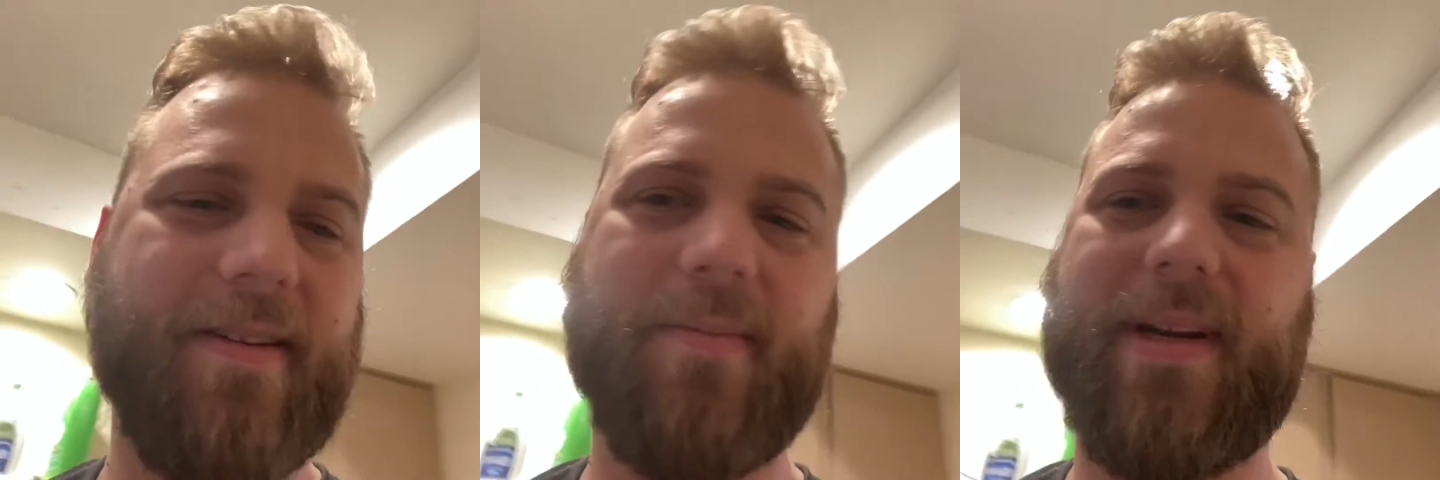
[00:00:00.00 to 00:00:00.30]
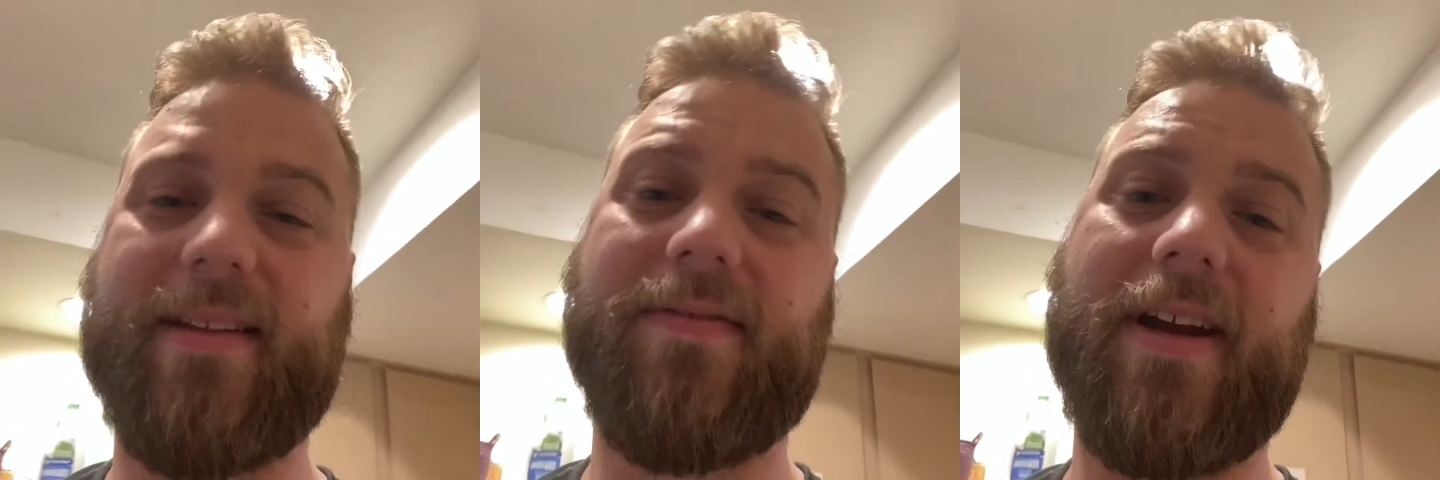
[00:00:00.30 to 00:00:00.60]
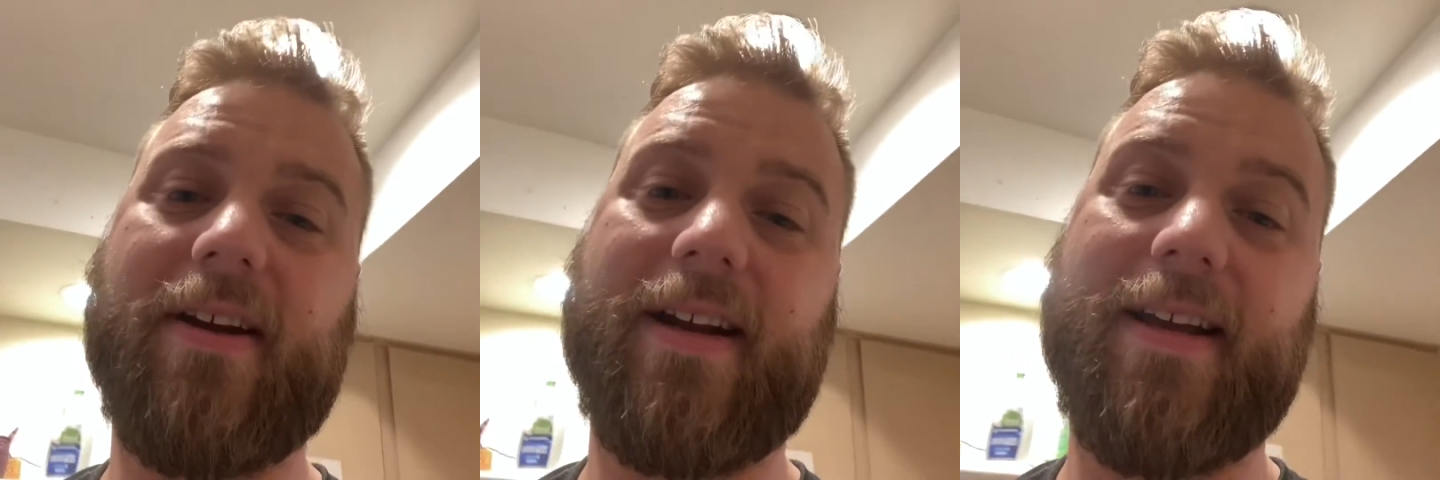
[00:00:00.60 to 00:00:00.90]
but it's
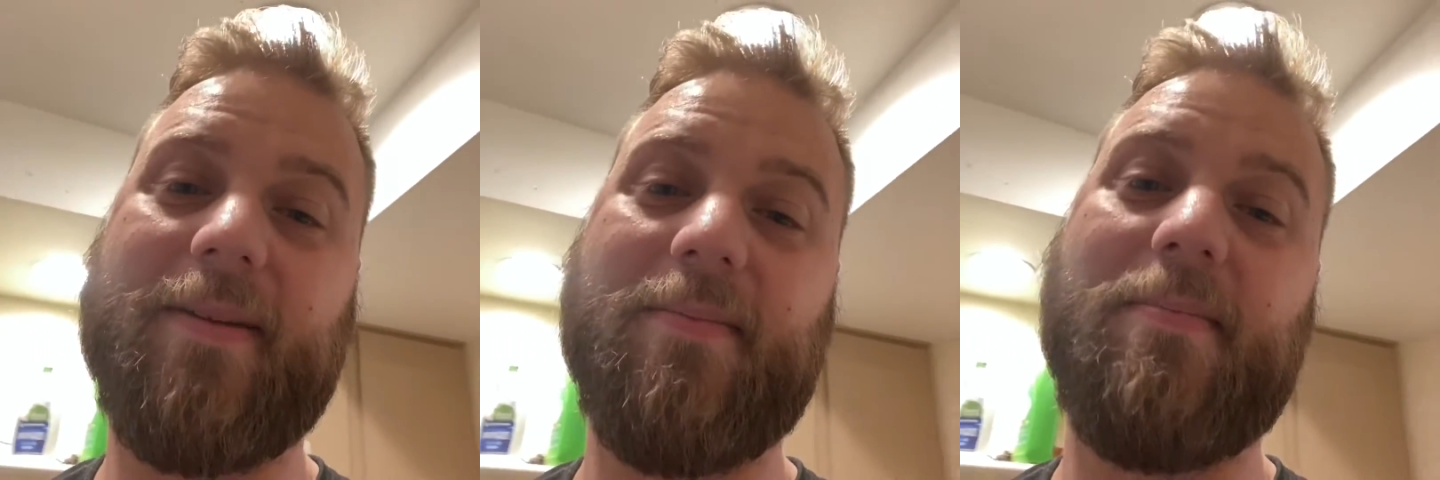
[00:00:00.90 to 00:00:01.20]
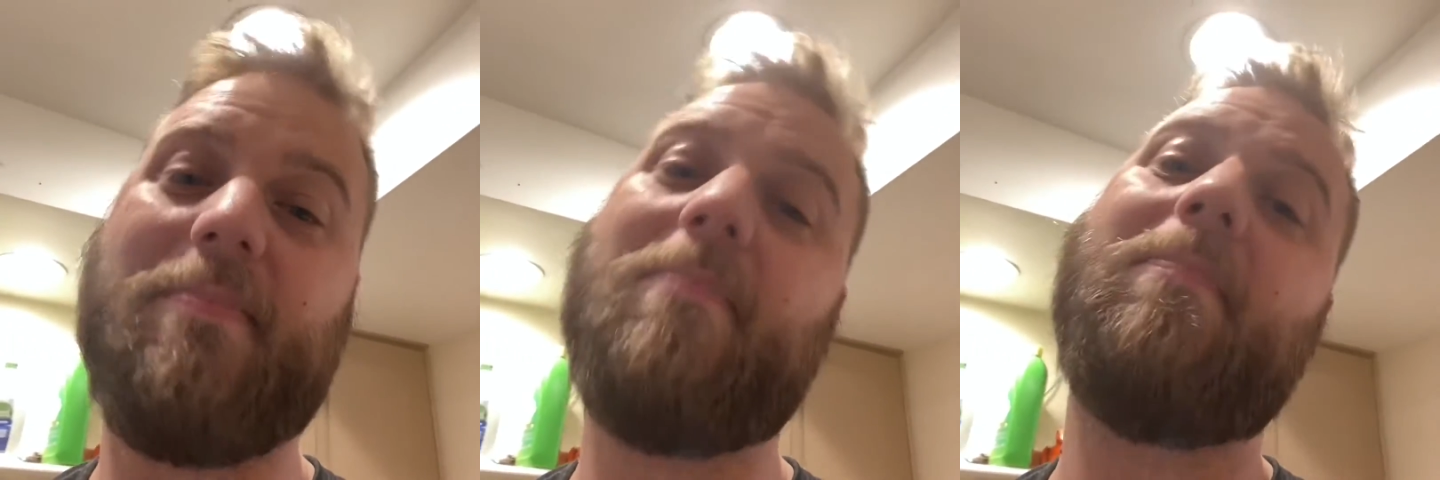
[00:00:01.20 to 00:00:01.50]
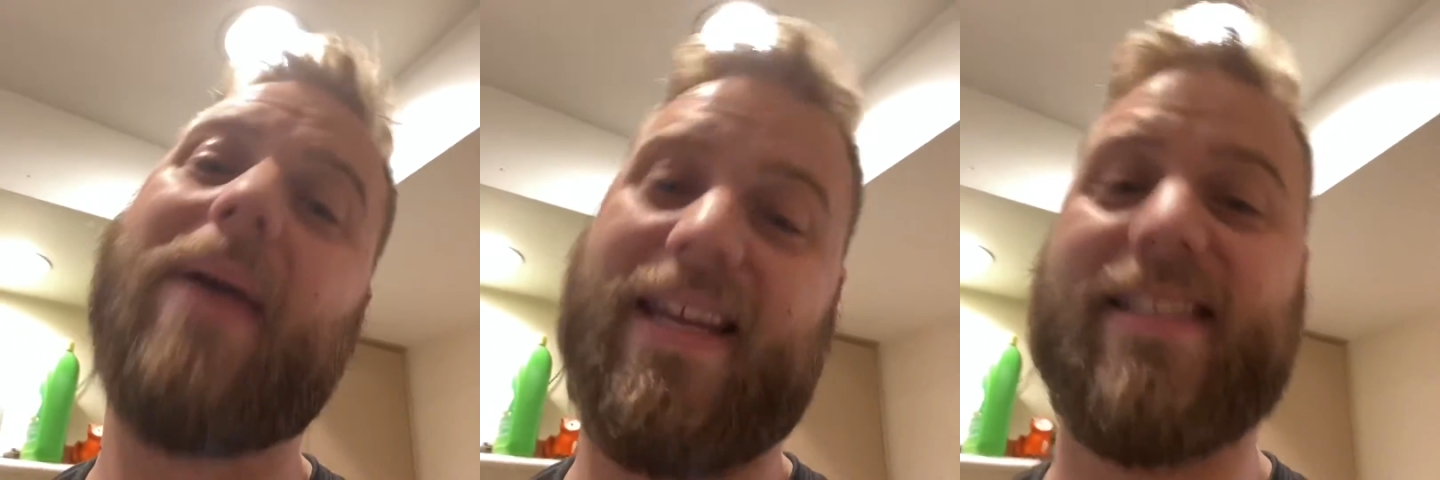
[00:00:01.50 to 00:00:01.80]
very
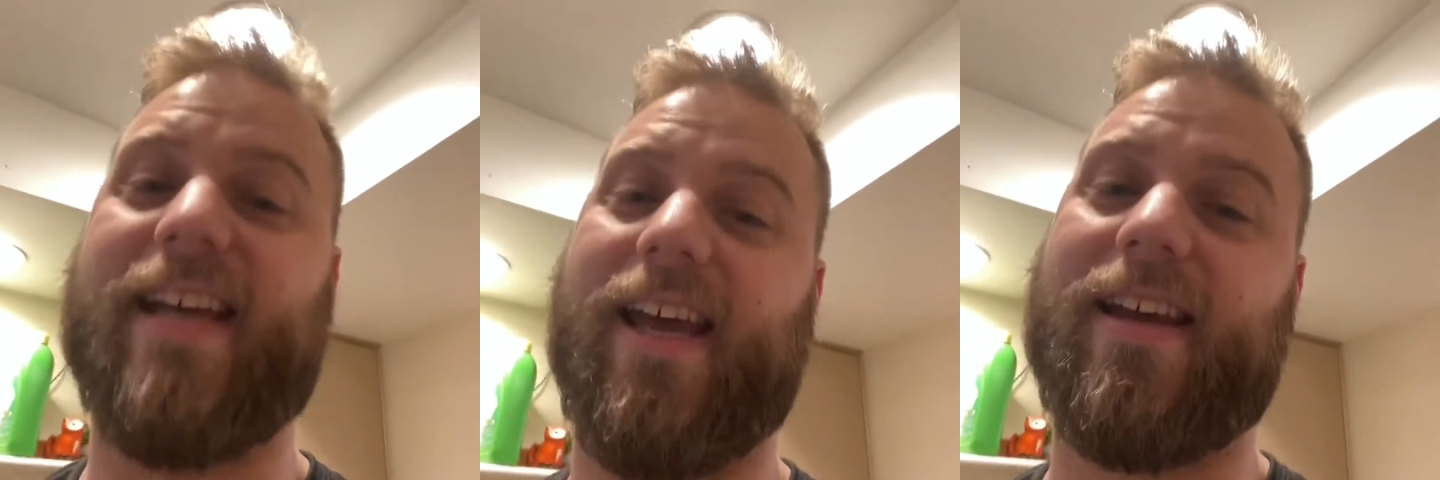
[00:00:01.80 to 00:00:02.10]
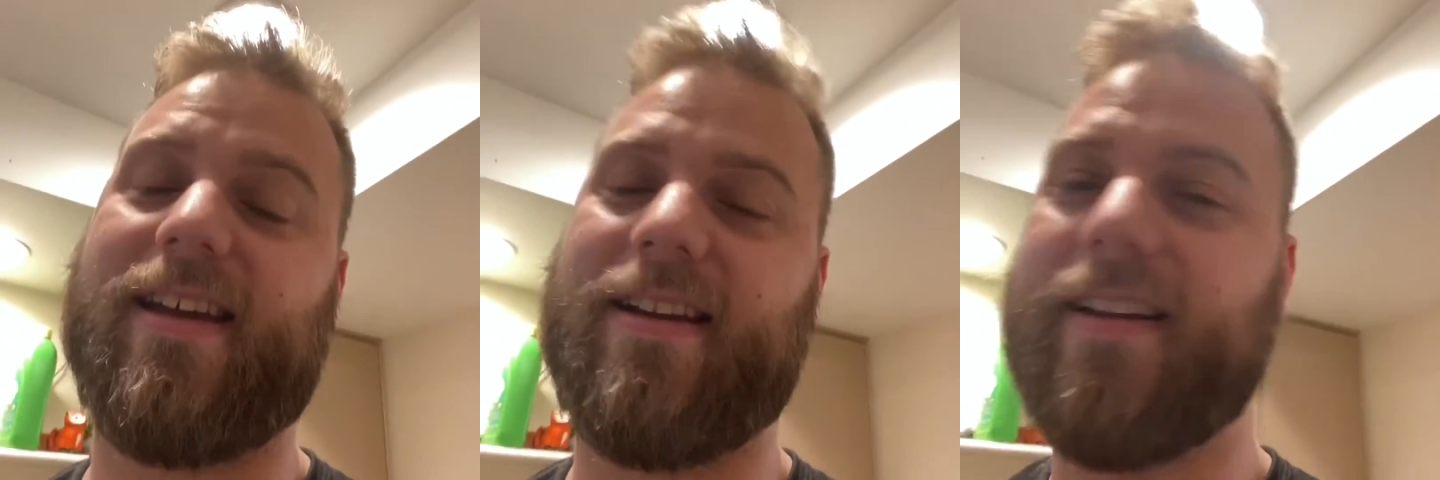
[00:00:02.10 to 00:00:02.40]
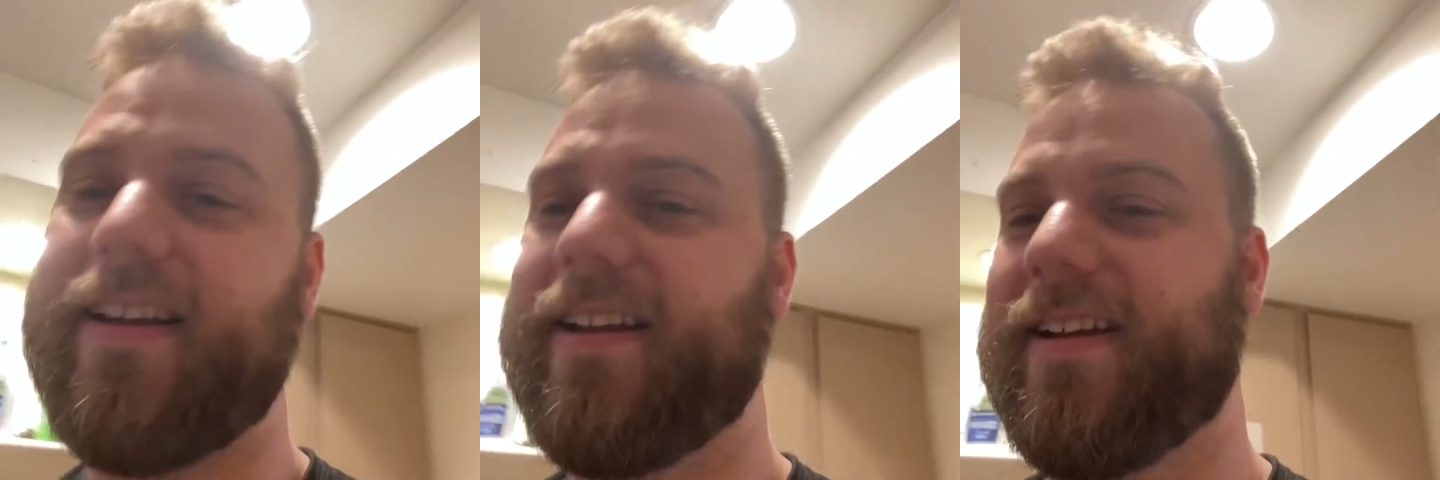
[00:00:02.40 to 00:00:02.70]
basic.
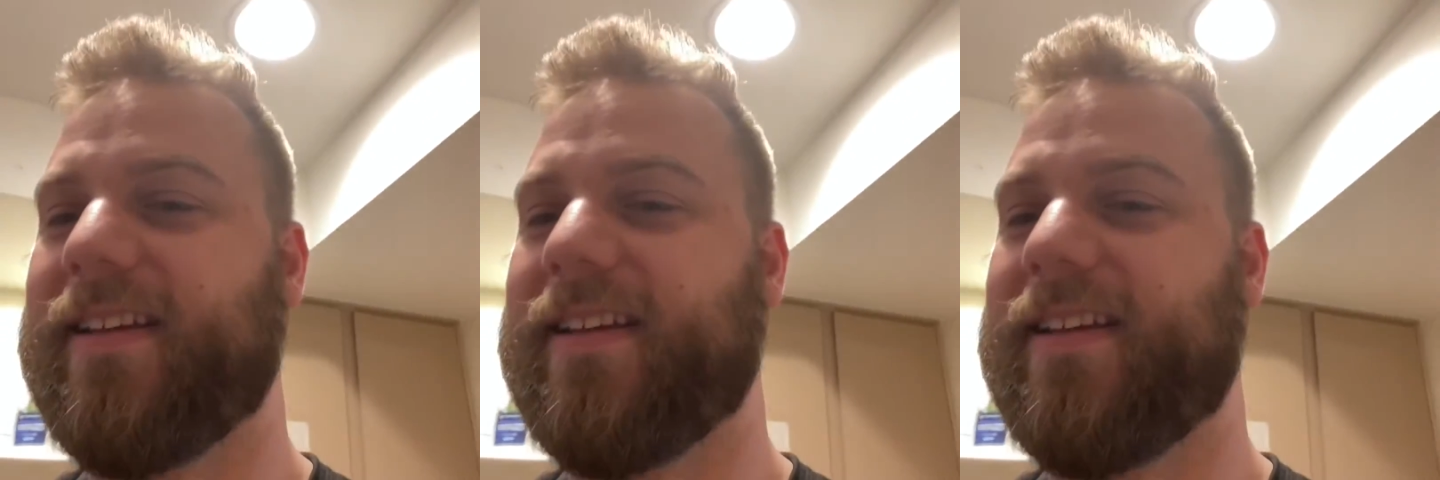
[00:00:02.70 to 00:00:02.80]
It's